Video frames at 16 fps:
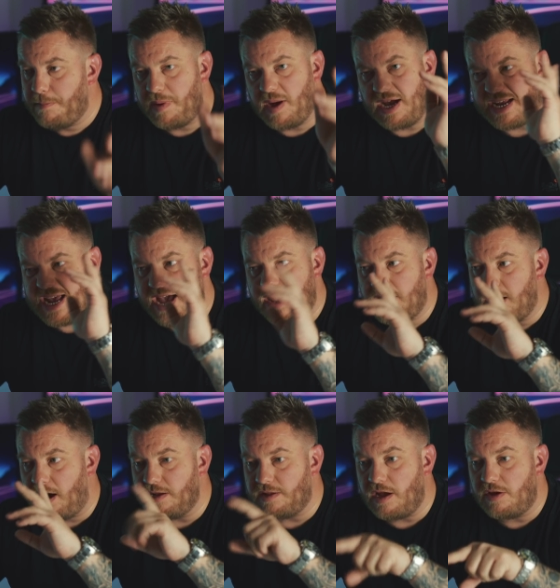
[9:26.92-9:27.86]
but again,
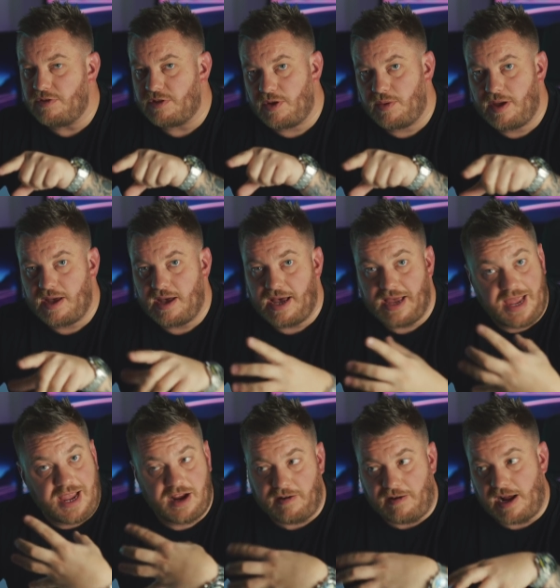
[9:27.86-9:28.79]
I don't do it at
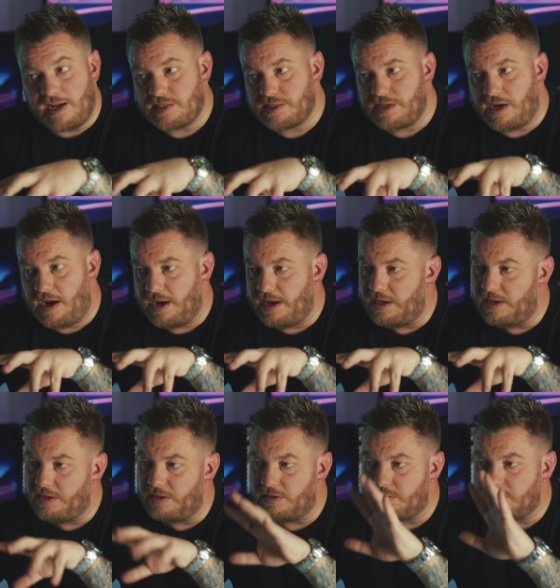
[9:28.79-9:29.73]
Ingress.
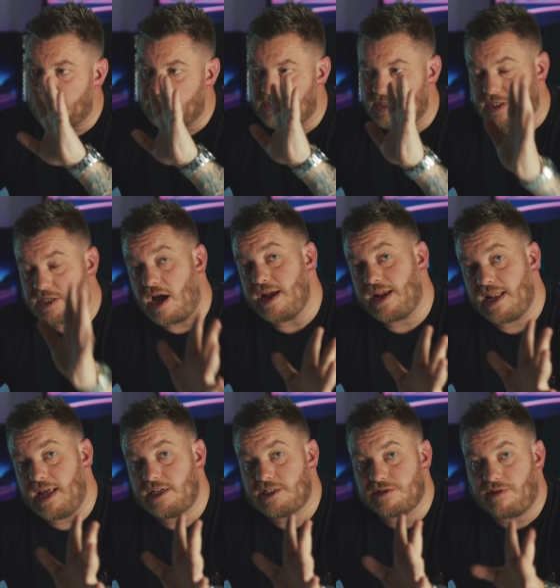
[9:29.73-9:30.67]
I decide
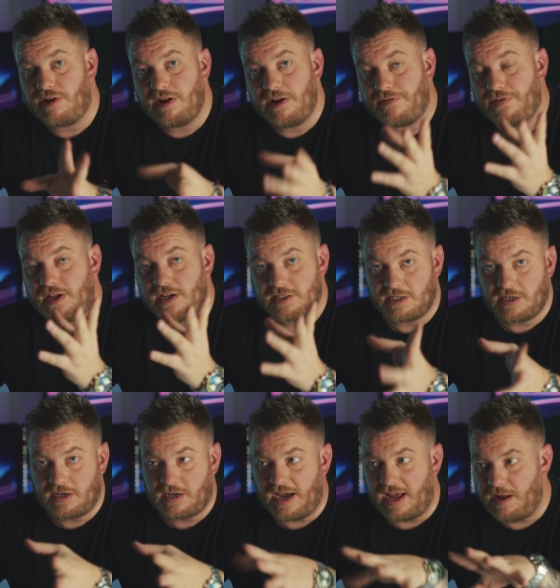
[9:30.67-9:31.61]
later on if things
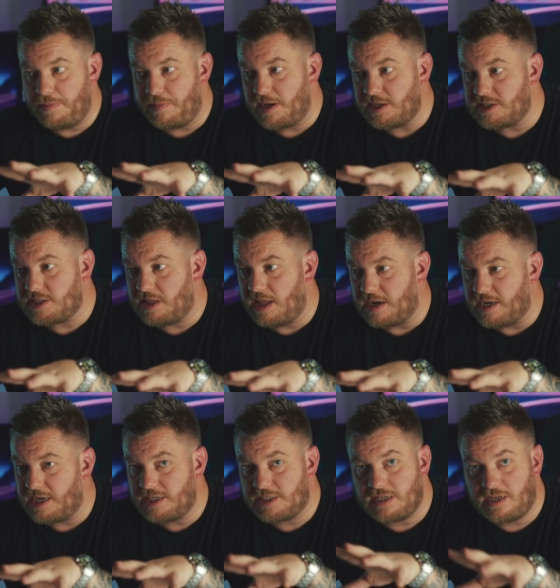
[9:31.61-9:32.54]
are getting a bit
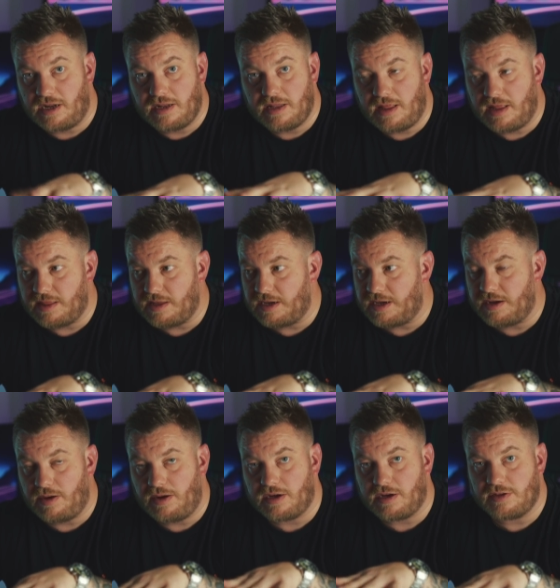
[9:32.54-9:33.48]
sluggish and I'm, i think
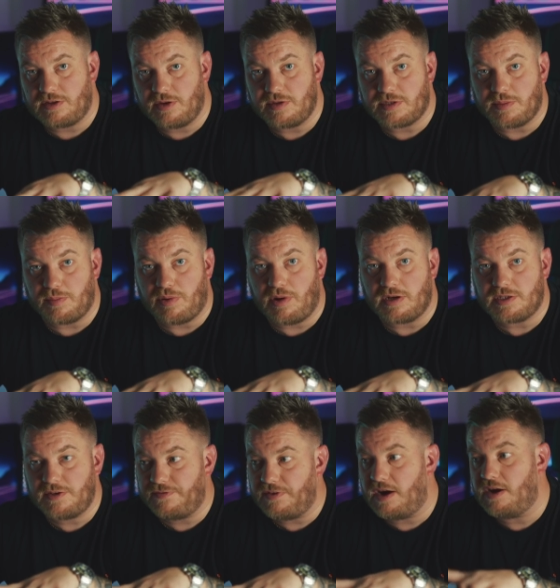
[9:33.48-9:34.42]
I could do with some
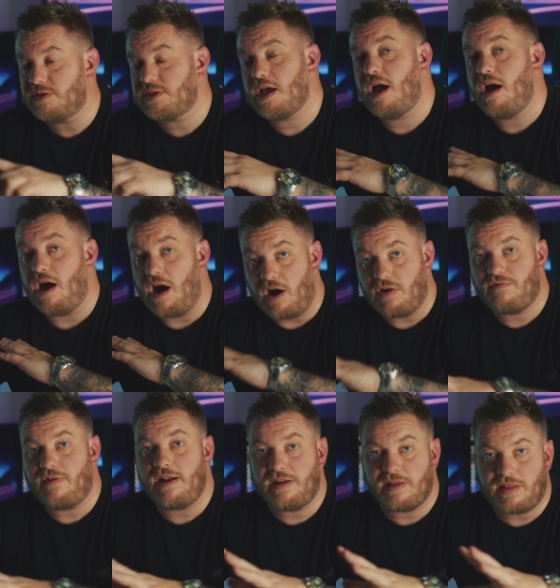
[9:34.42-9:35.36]
proxy files, I'll
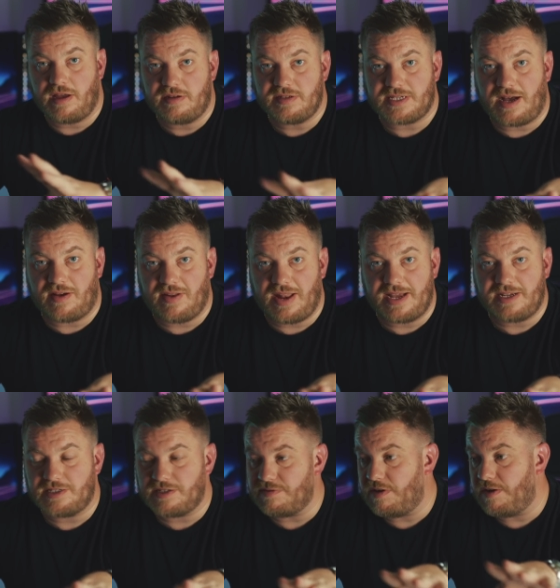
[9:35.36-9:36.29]
render those out
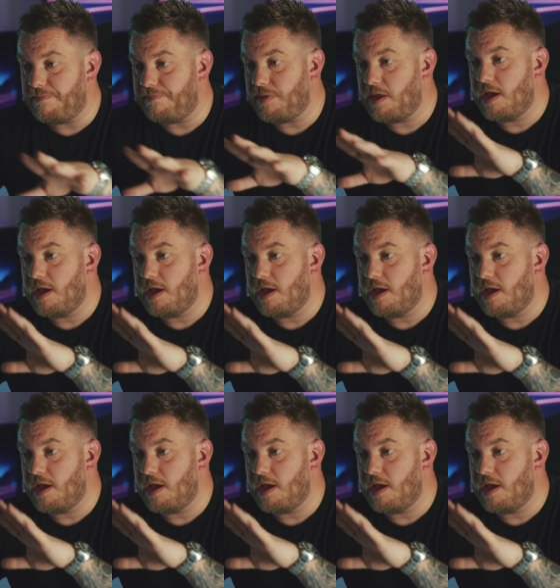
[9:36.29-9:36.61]
later on.